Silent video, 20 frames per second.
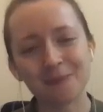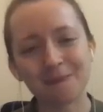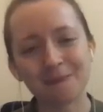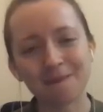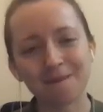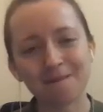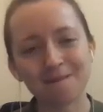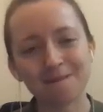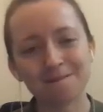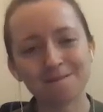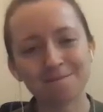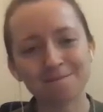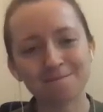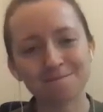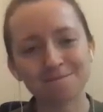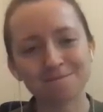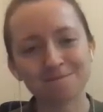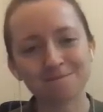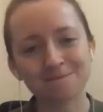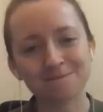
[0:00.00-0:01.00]

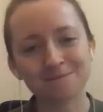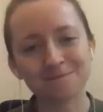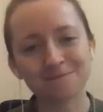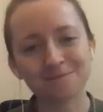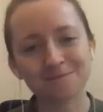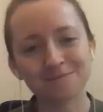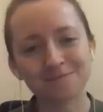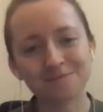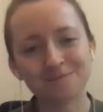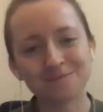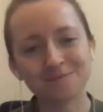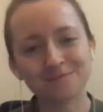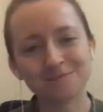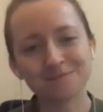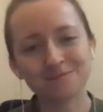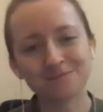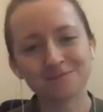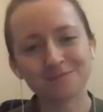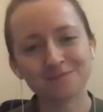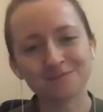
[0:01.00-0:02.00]

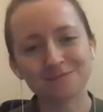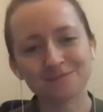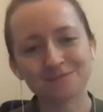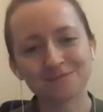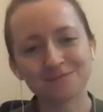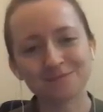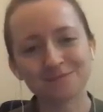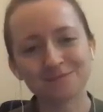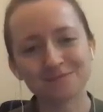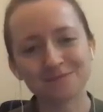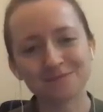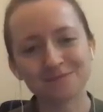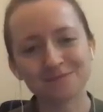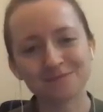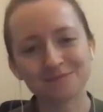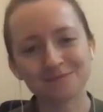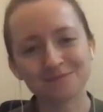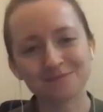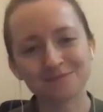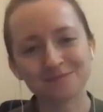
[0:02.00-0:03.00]

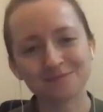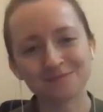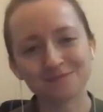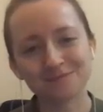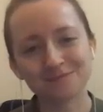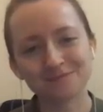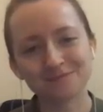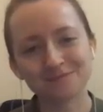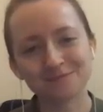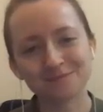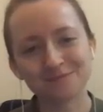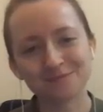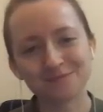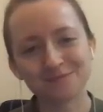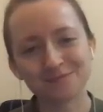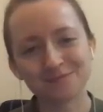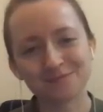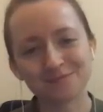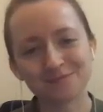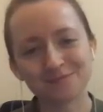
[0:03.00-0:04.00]
(not speaking)